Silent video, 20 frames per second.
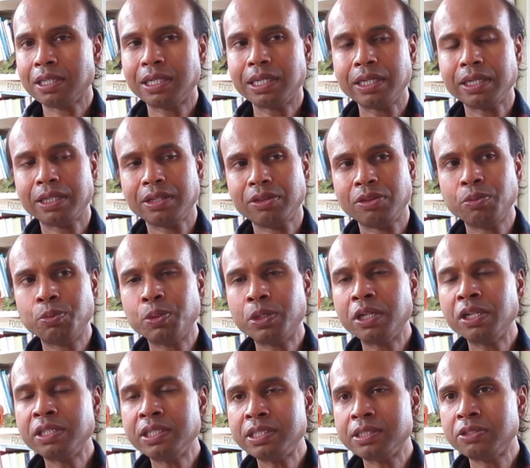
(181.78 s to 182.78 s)
like the
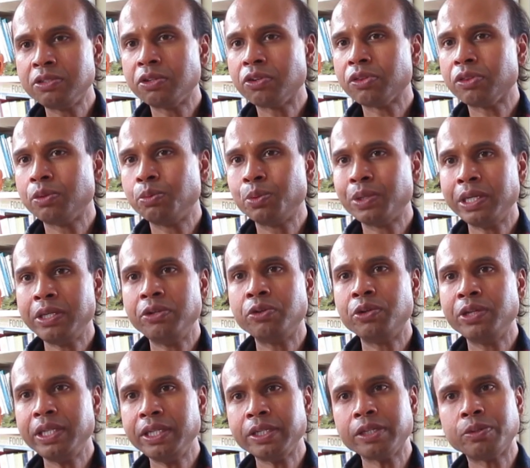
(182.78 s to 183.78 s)
world is not the way
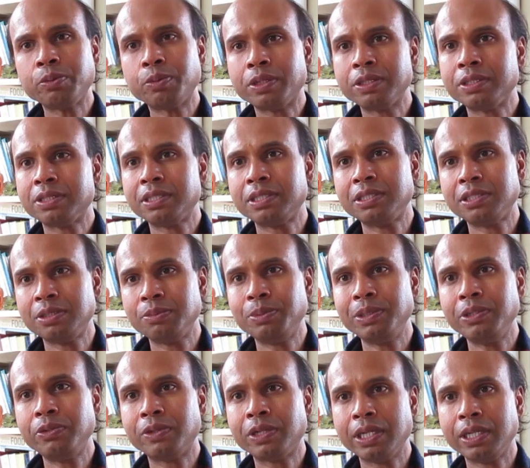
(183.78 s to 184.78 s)
your ego wants it to be
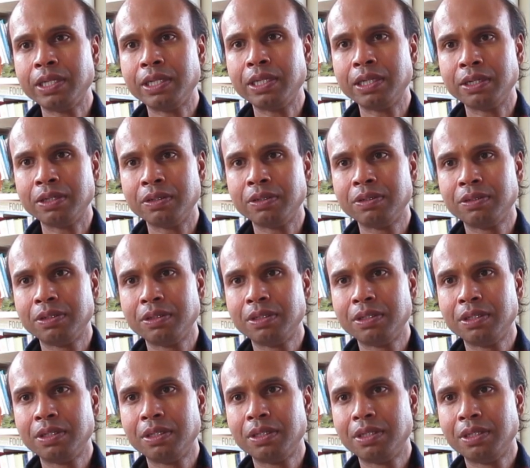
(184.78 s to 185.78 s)
right now.
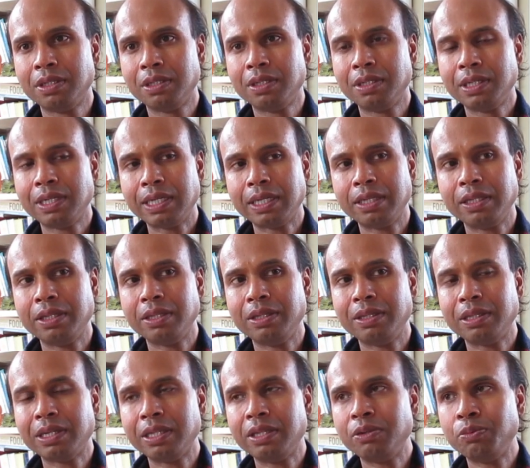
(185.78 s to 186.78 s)
And,
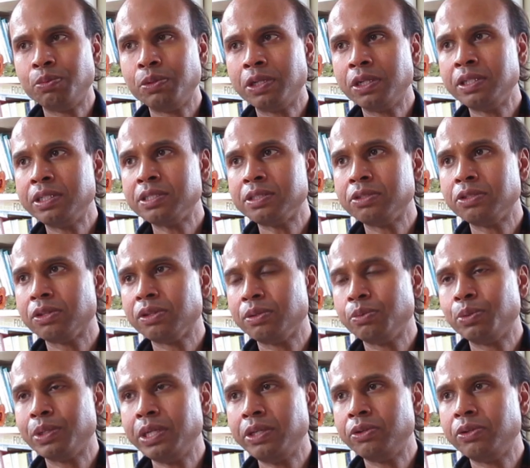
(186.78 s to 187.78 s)
and the world is not the
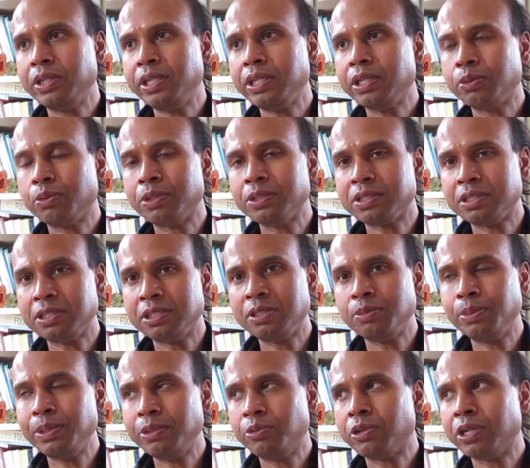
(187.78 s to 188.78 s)
way your ego wants it to
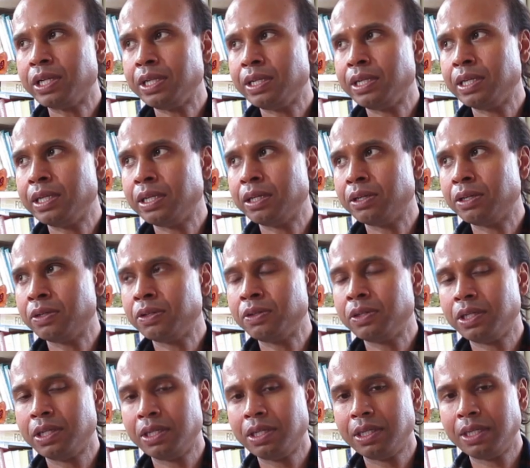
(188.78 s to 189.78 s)
be right now.
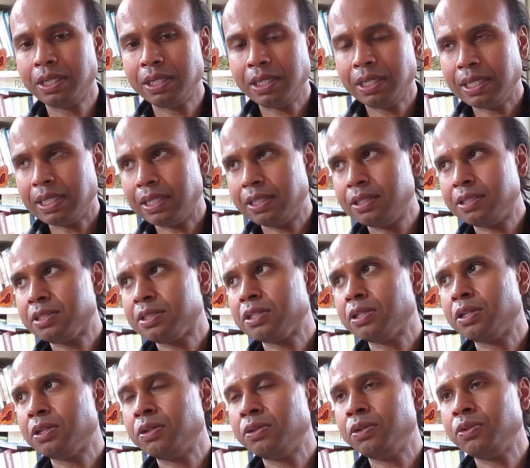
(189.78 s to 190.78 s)
And
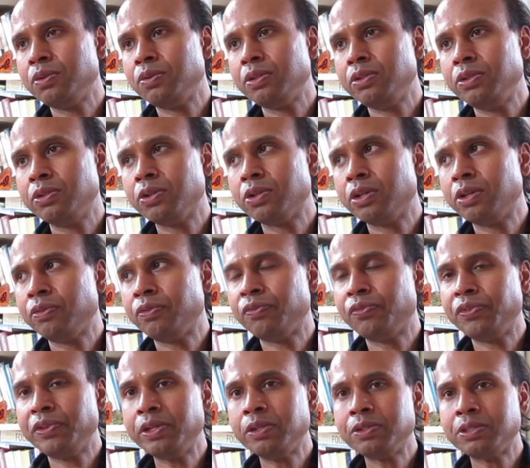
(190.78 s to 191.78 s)
so you're going to
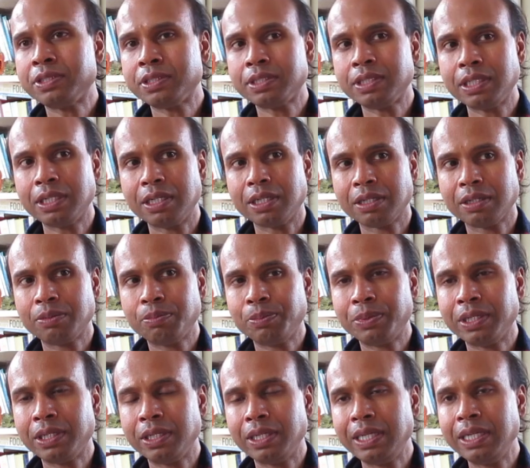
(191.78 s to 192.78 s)
feel stuck.
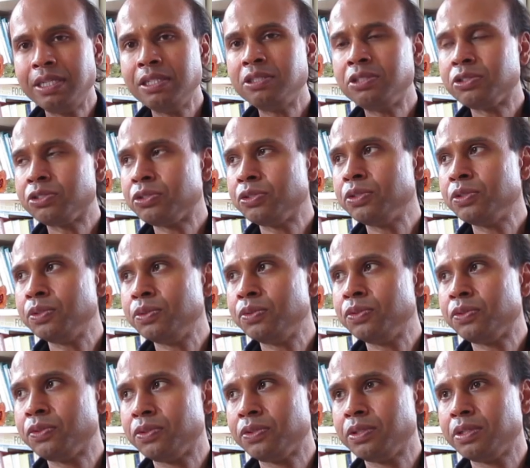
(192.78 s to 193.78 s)
But in
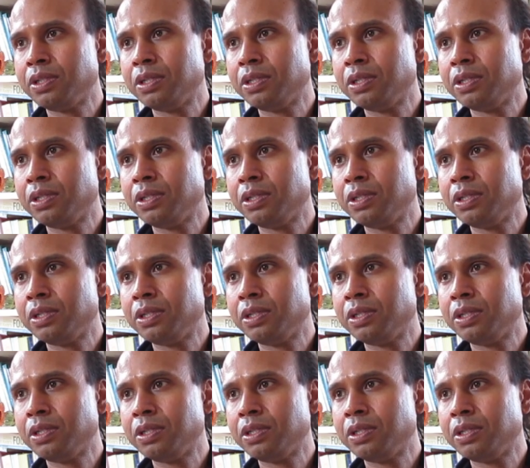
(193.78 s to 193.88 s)
truth,